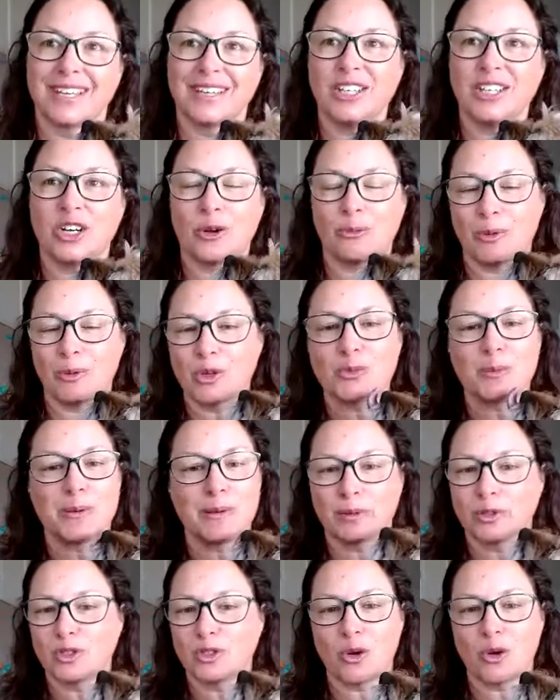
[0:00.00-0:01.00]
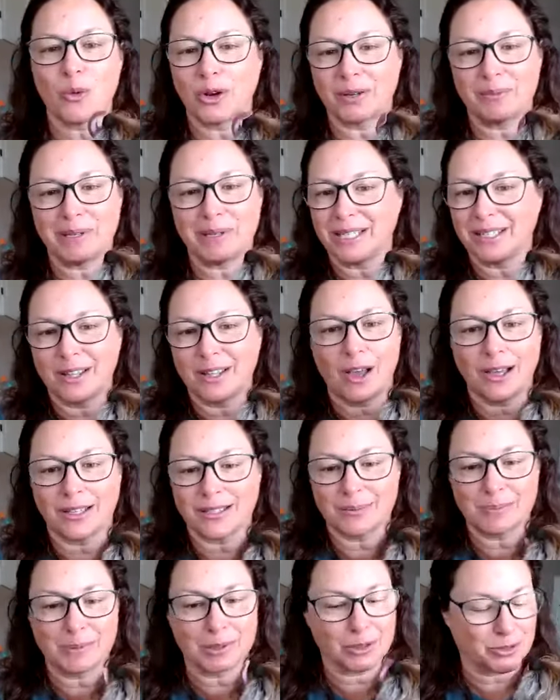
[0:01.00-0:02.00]
most people don't want to be in the
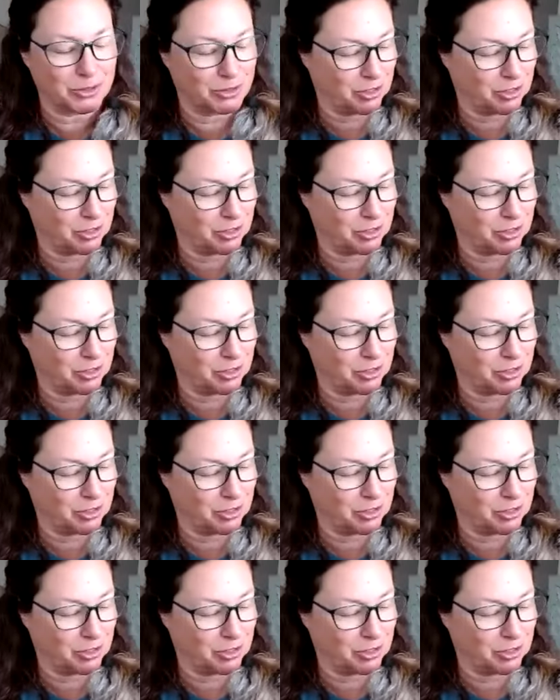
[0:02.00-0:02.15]
hospital.